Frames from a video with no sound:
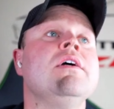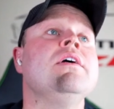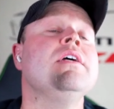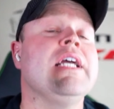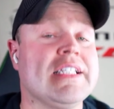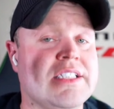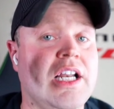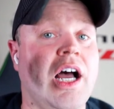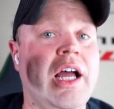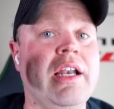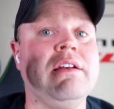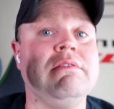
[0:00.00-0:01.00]
It's
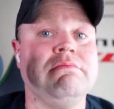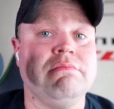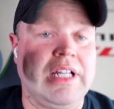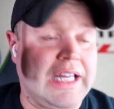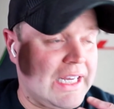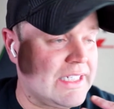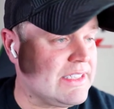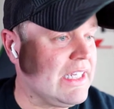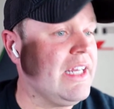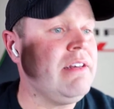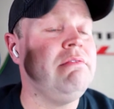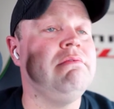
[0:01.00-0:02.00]
not, like I
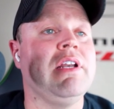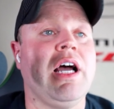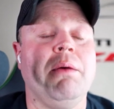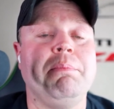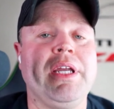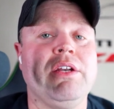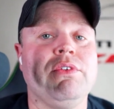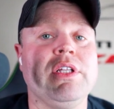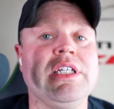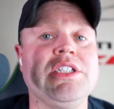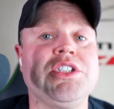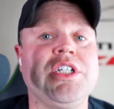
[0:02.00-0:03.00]
said, not being
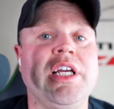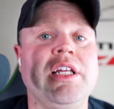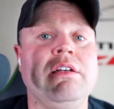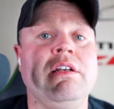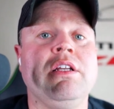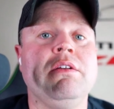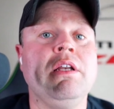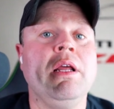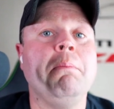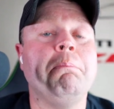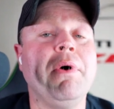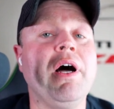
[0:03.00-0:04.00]
released yet,
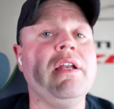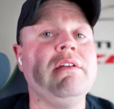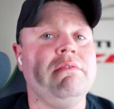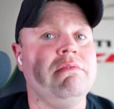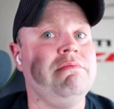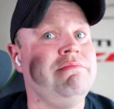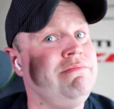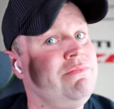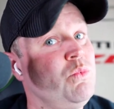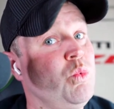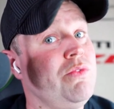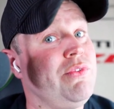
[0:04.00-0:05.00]
but
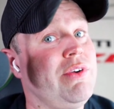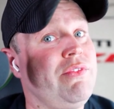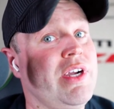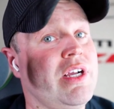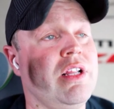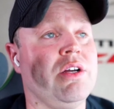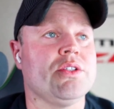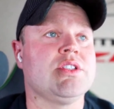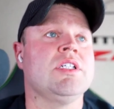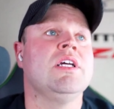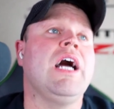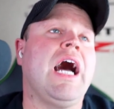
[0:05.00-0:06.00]
we're very, very
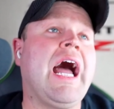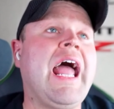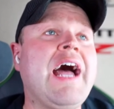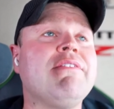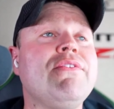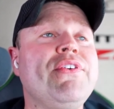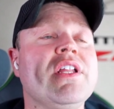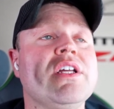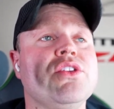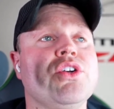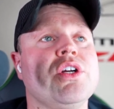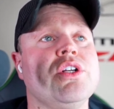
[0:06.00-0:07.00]
close. I have a feeling
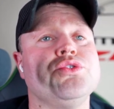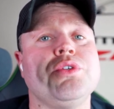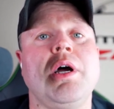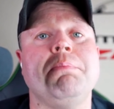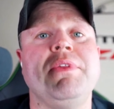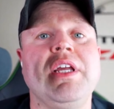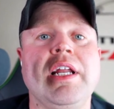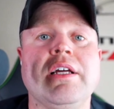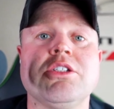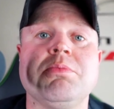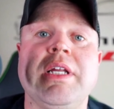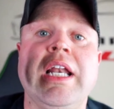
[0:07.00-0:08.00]
they're going to drop the
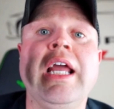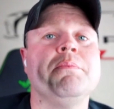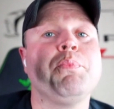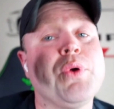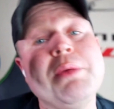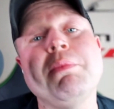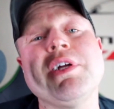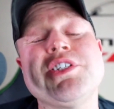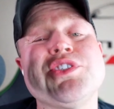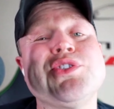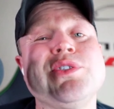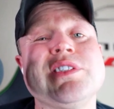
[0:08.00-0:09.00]
announcement pretty much as
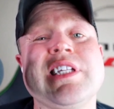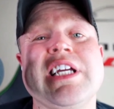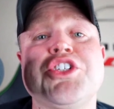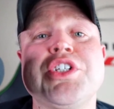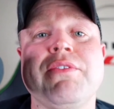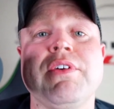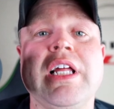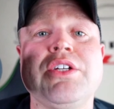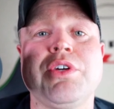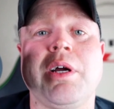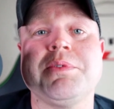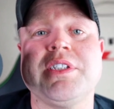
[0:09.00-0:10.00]
soon as like Chevrolet
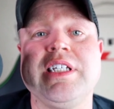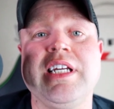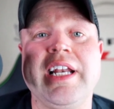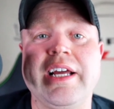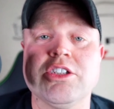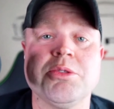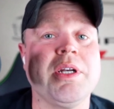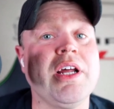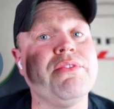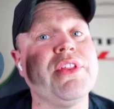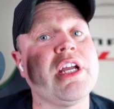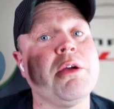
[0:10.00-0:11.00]
drops the announcement
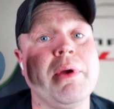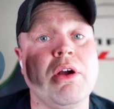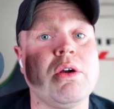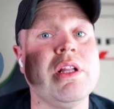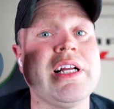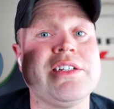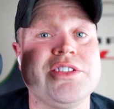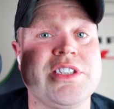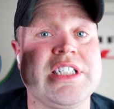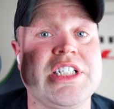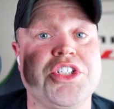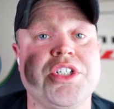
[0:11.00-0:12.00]
of the Camaro Collector's
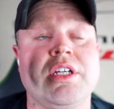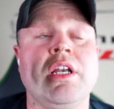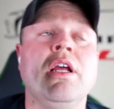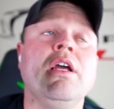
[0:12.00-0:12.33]
Edition.